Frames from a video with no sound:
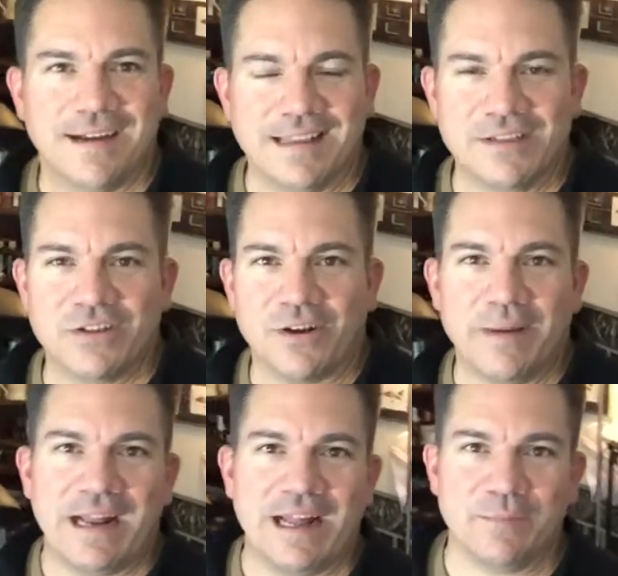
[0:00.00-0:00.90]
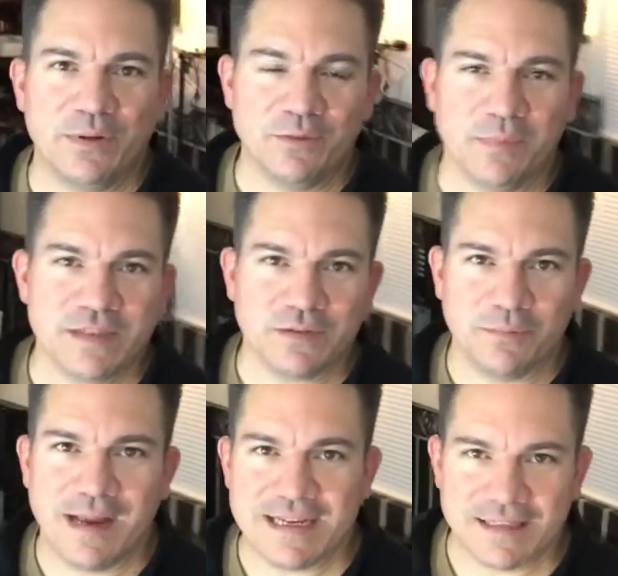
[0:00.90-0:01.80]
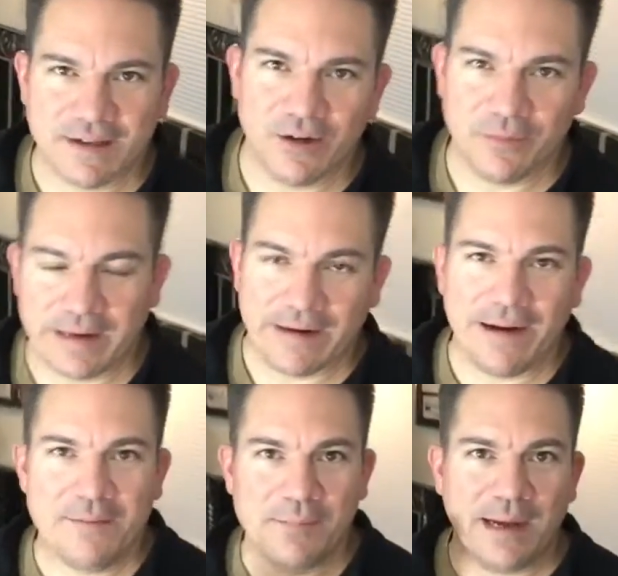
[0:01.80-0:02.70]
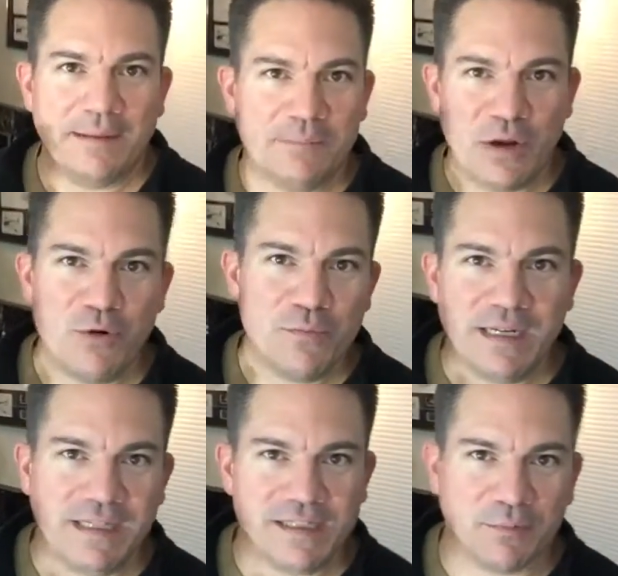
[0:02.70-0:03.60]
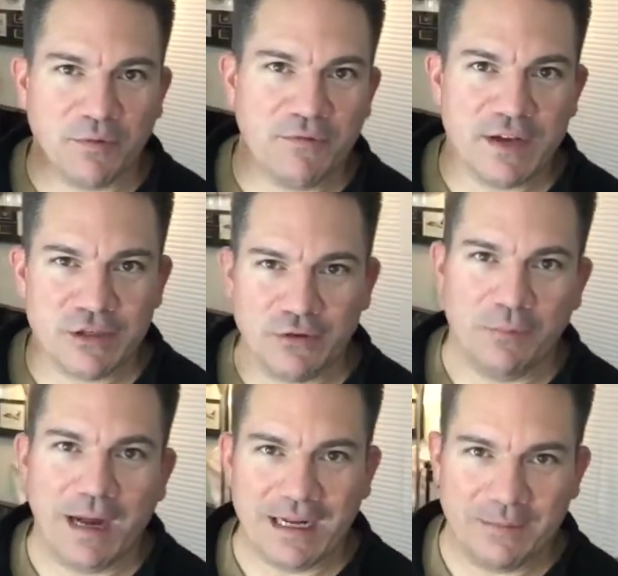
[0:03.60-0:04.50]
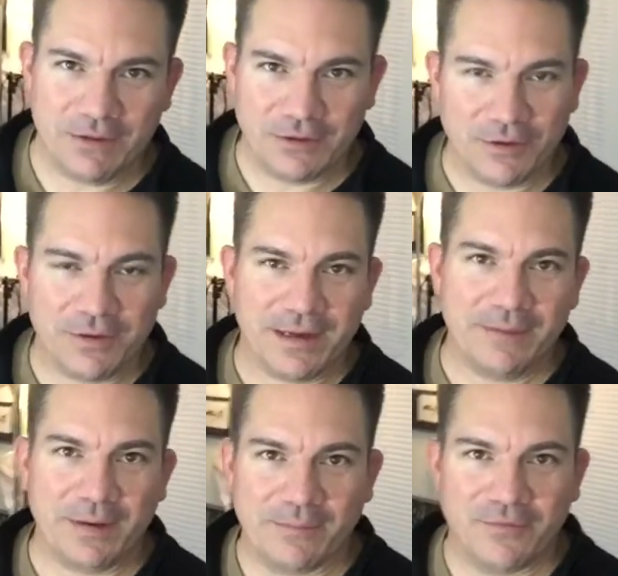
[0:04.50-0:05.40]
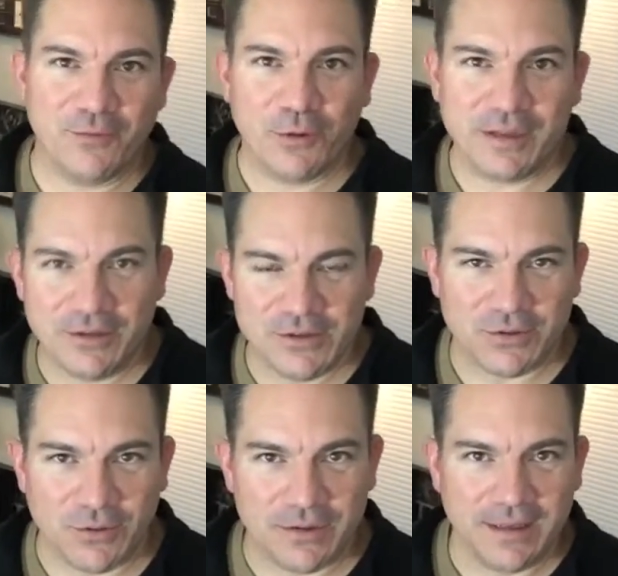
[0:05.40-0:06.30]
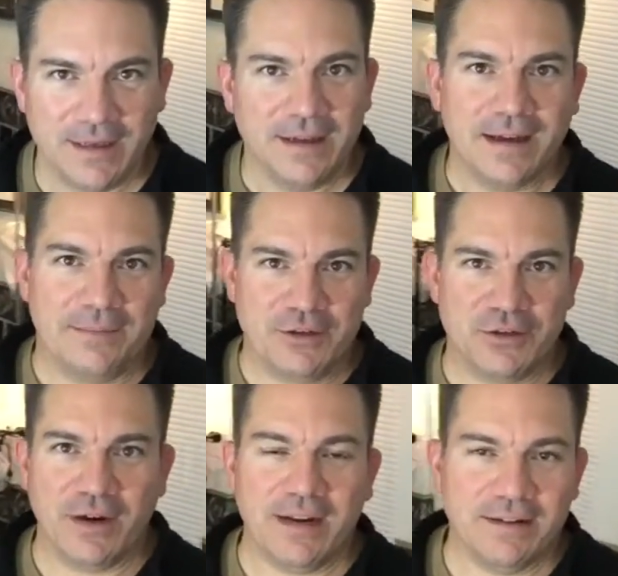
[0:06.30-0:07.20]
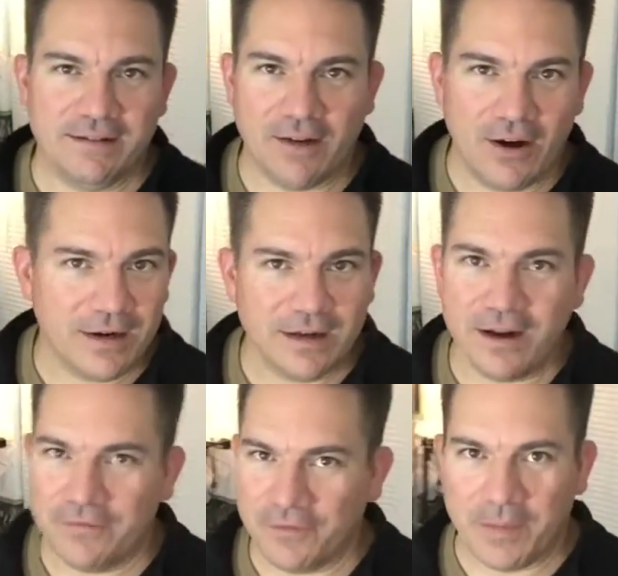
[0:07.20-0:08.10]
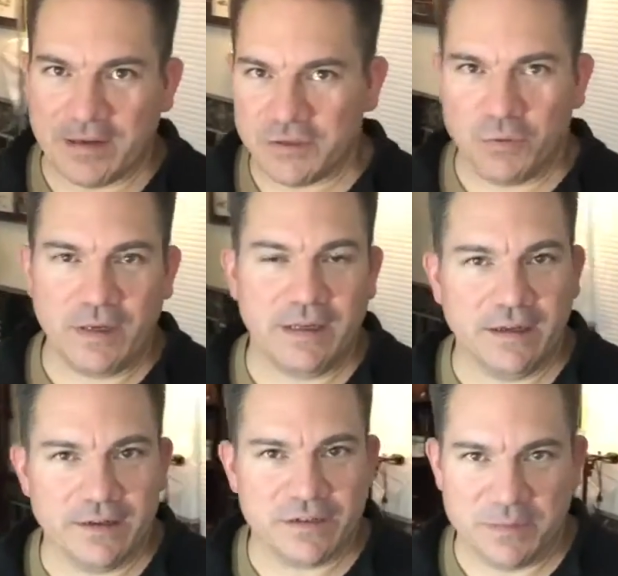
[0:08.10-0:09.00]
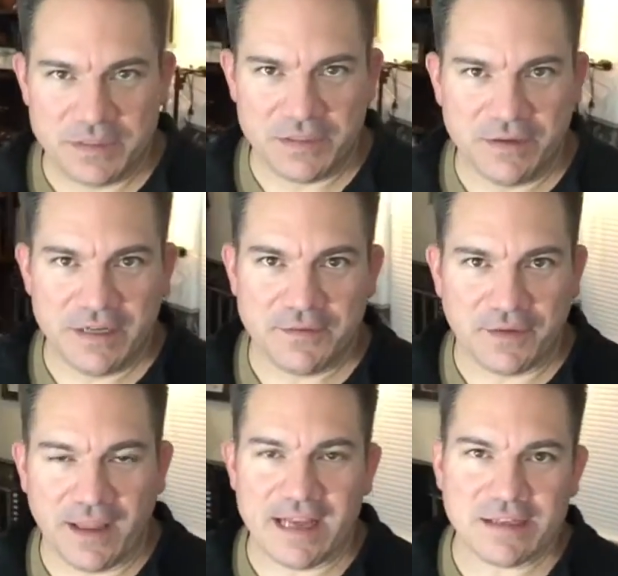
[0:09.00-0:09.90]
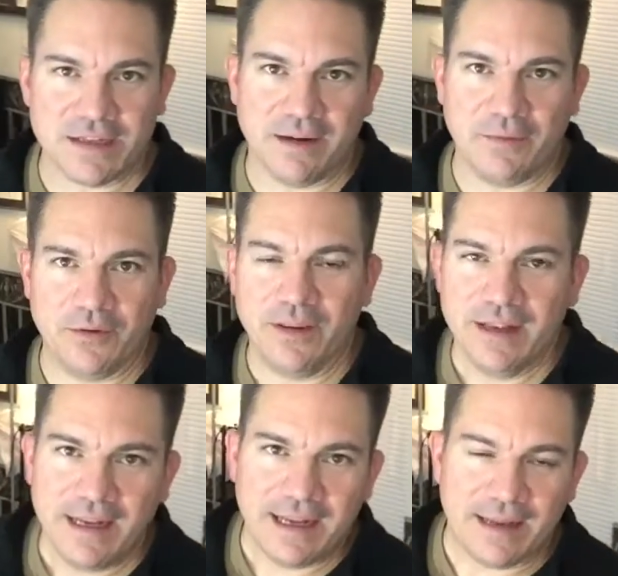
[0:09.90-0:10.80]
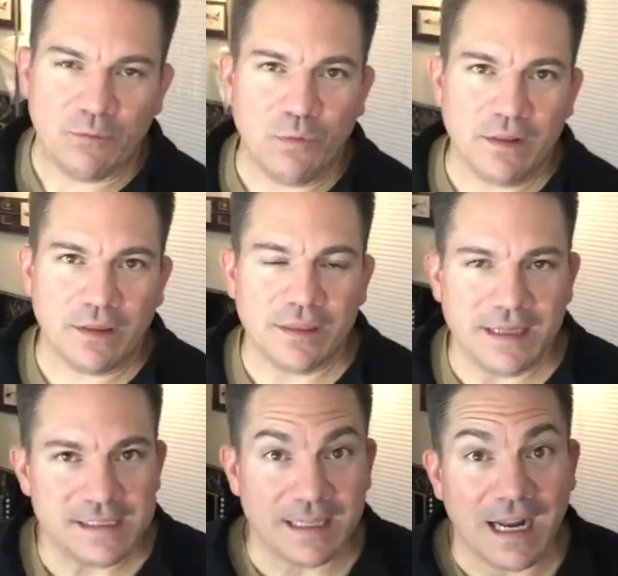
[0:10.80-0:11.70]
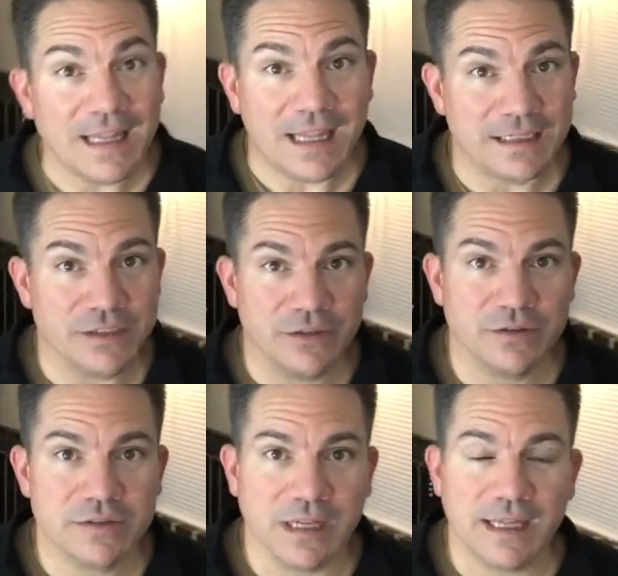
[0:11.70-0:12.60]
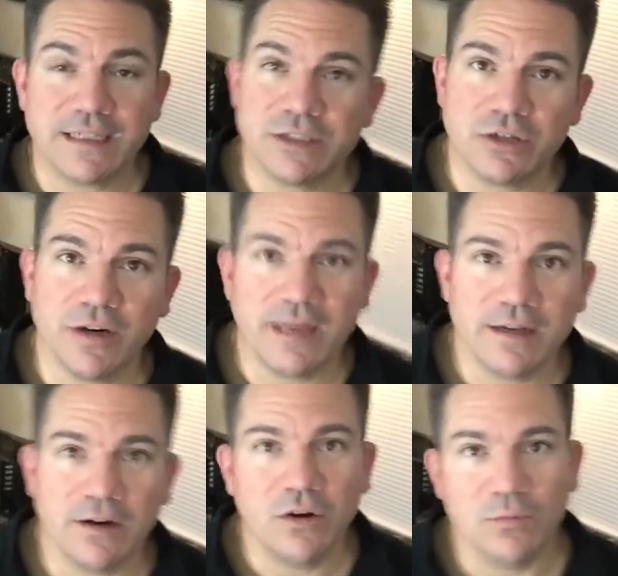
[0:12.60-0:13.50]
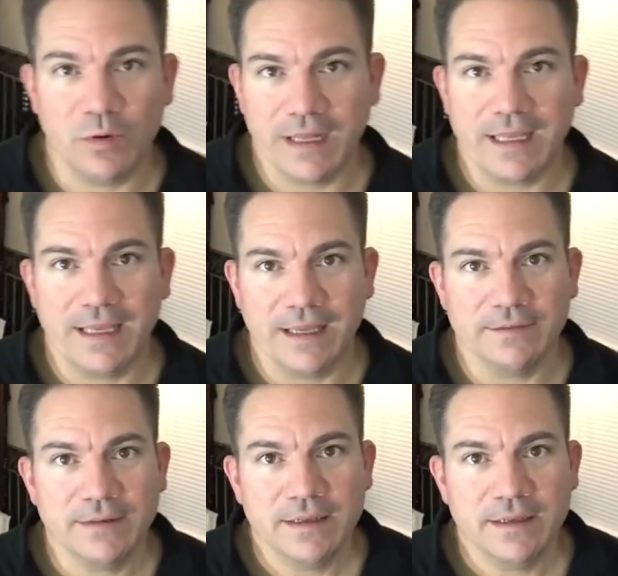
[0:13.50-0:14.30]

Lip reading: Hey, let's talk about how to build muscle mass at home. Now, I am by no means a professional bodybuilder, okay? But I'm 40 years old. I've been training on and off for about 20 years. I've been serious for the last couple. And one of the things that I like to do is I like to train at home when I can.